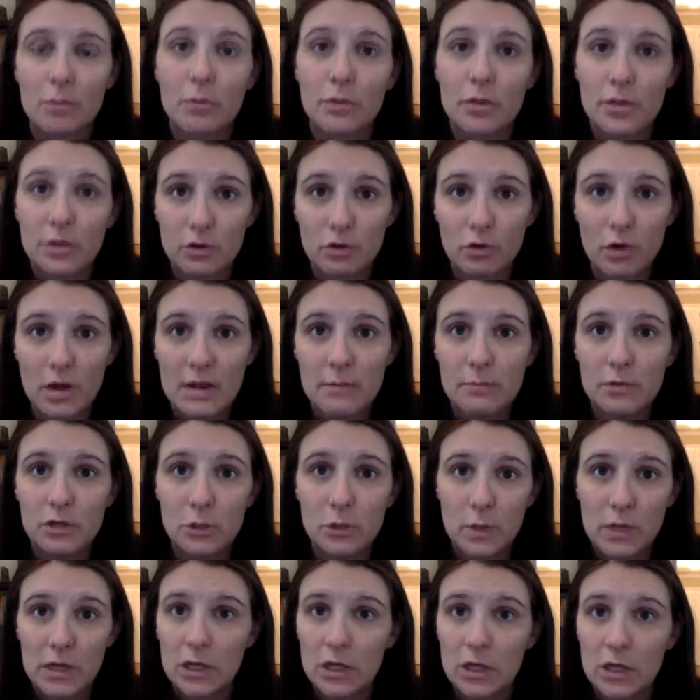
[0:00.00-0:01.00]
with the crate
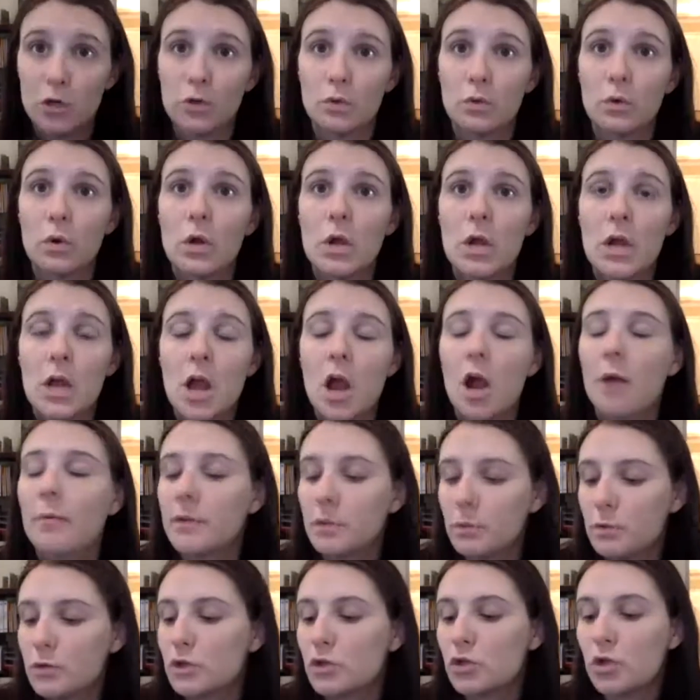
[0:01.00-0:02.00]
between you or
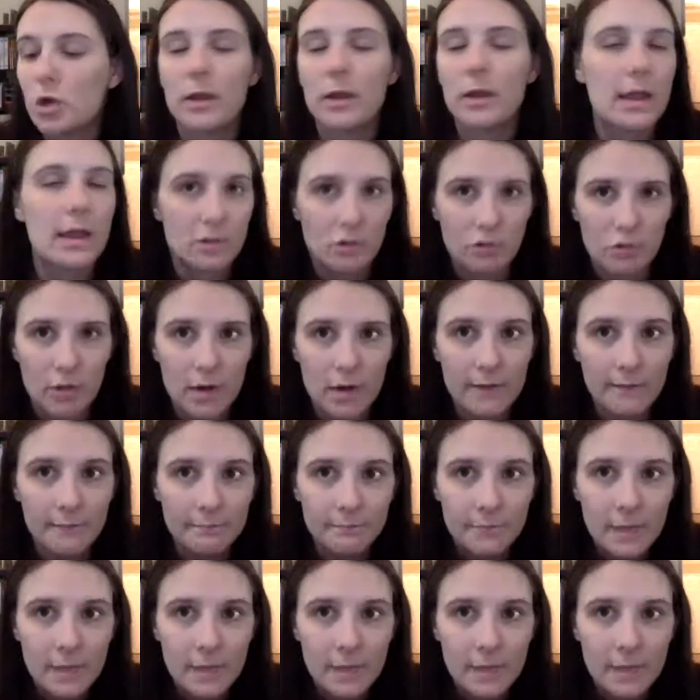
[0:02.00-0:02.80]
between your dog and the crate.